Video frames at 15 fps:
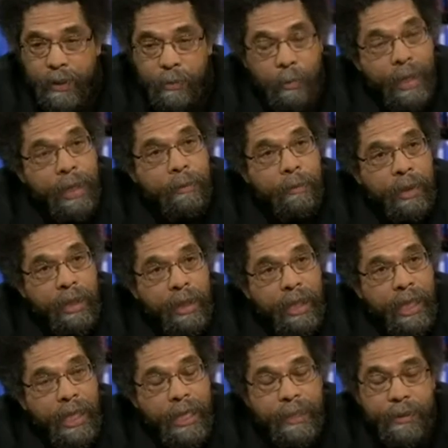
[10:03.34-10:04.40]
the black middle
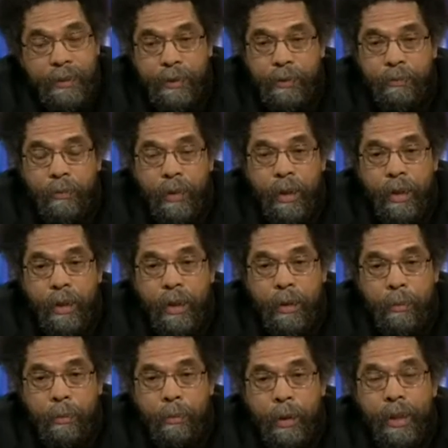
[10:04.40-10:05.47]
classes.
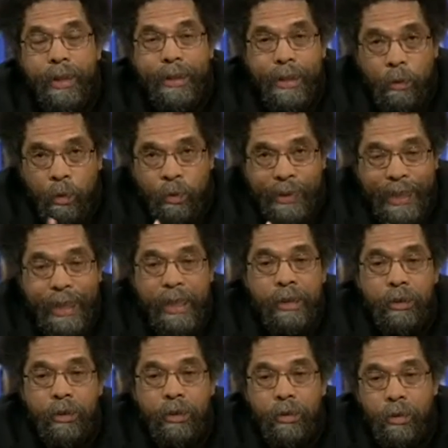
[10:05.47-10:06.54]
But those
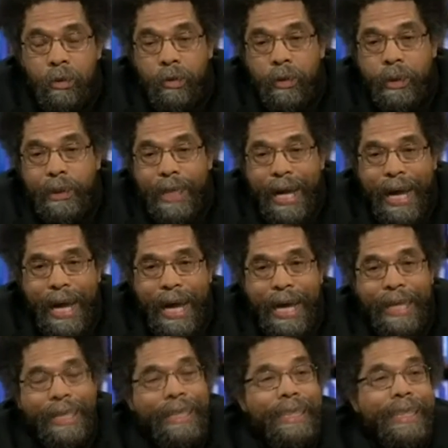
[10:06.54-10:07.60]
kinds of stories
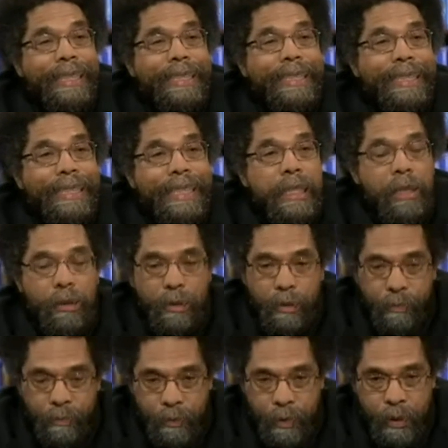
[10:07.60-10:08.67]
hide and conceal
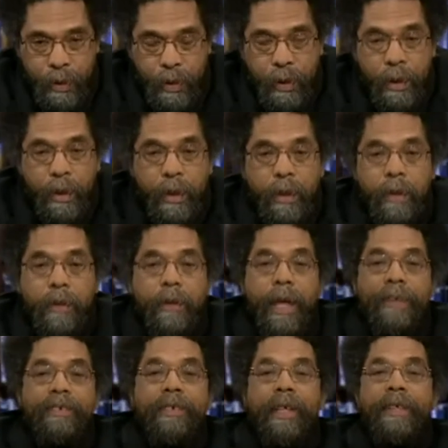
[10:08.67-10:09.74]

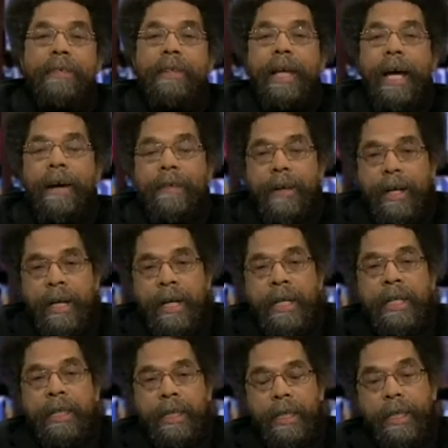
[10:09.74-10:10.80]
just how
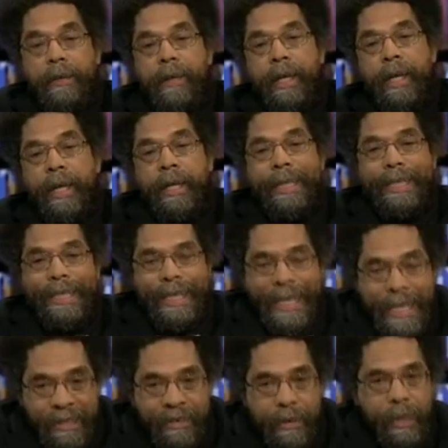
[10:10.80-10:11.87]
ugly and
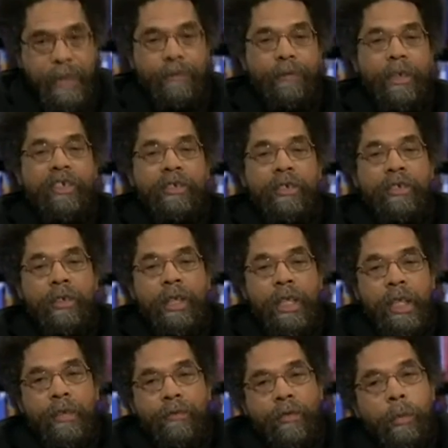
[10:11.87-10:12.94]
intensely vicious it
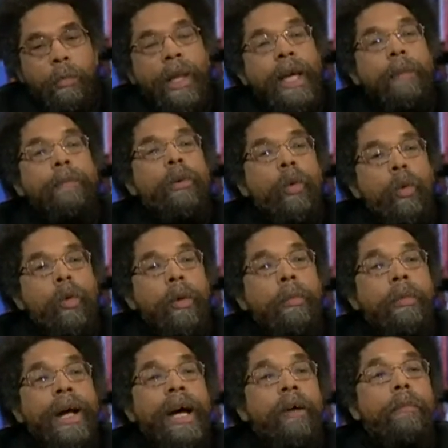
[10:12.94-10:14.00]
is for black poor,
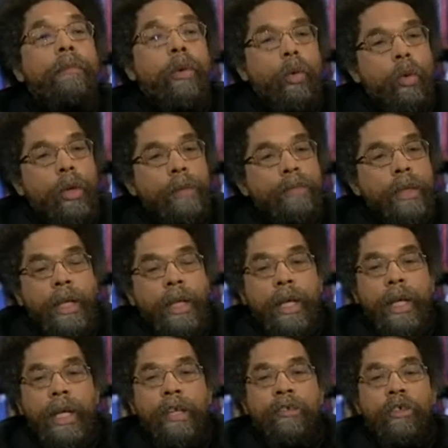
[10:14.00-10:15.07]
brown poor.
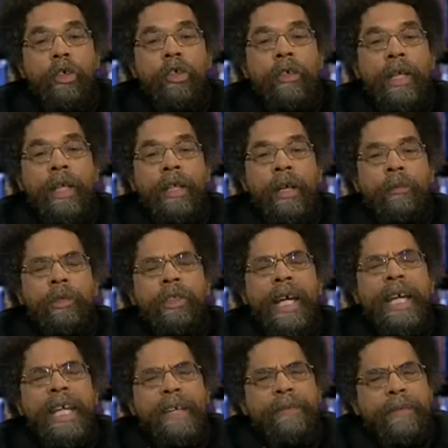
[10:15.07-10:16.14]
And so you end up with,
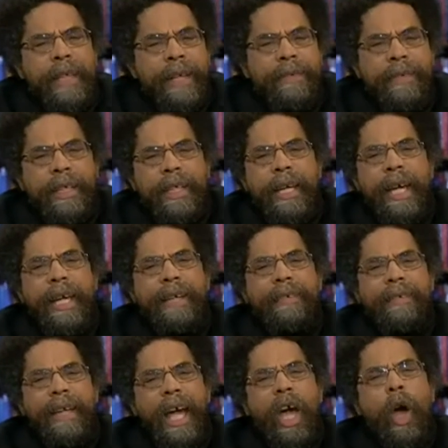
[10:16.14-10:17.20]
if that's the
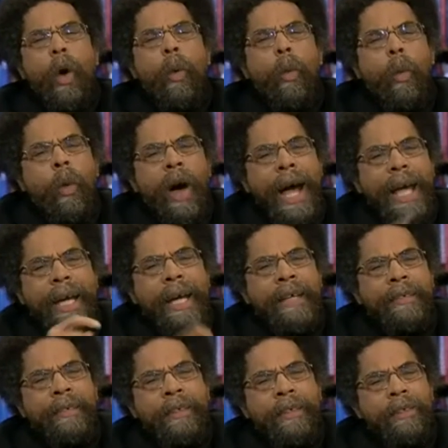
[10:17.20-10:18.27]
case, why
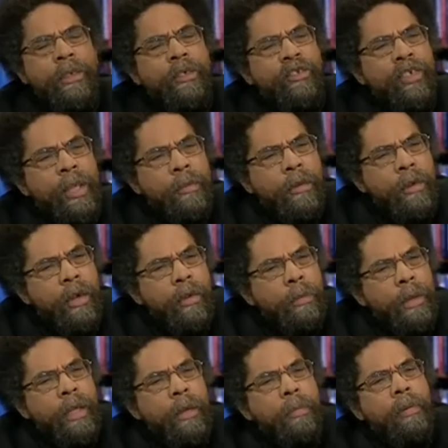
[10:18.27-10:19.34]
hasn't the new Jim Crow
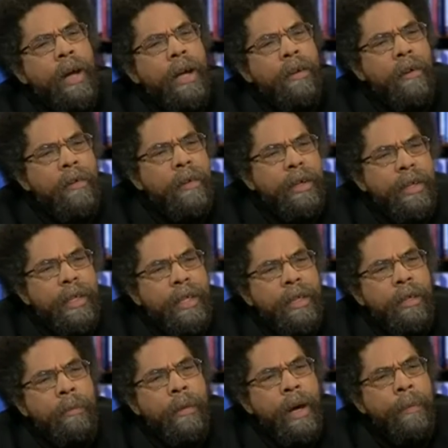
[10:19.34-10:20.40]
been a priority in
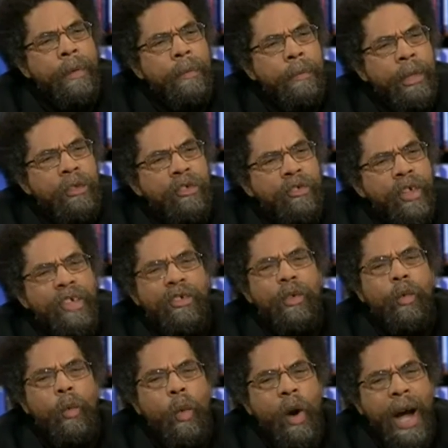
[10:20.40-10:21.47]
the Obama
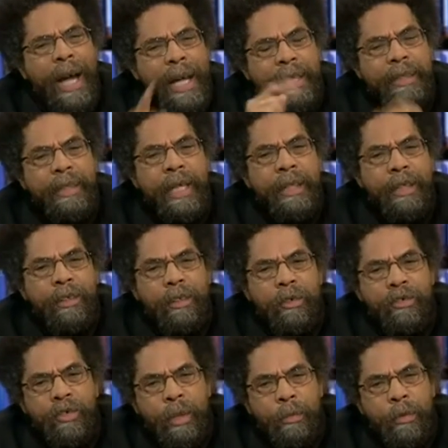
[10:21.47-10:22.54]
administration? Why has not the
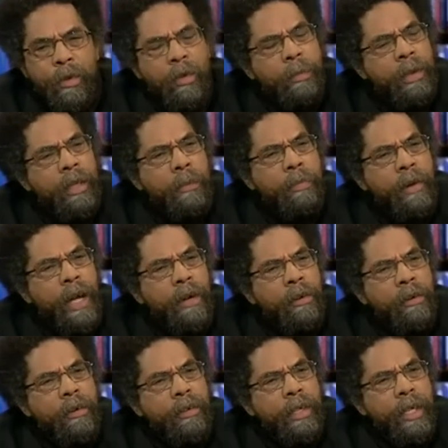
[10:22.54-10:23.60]
new Jim Crow been a
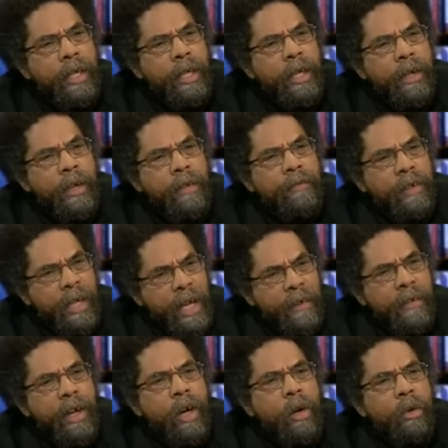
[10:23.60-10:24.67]
priority for
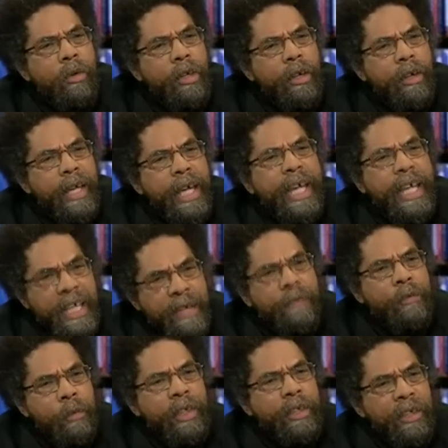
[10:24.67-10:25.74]
Eric Holder?
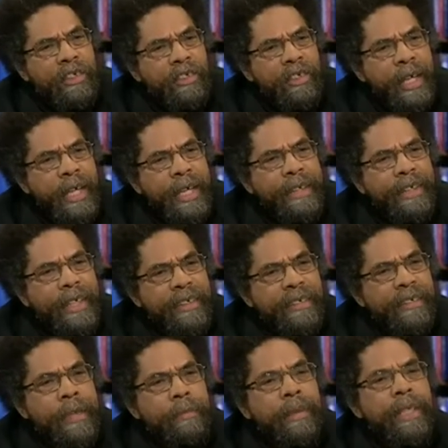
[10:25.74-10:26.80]
If what they're saying is
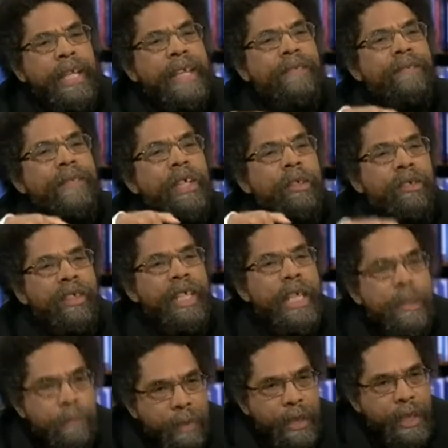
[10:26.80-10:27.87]
something they feel
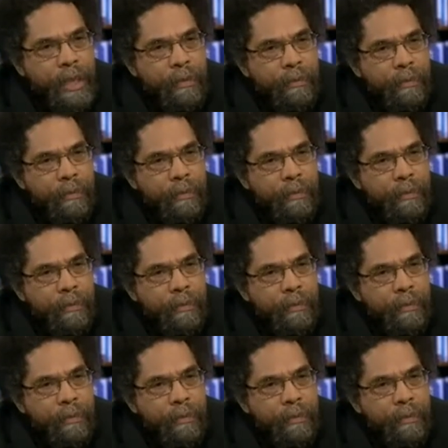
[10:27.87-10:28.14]
deeply,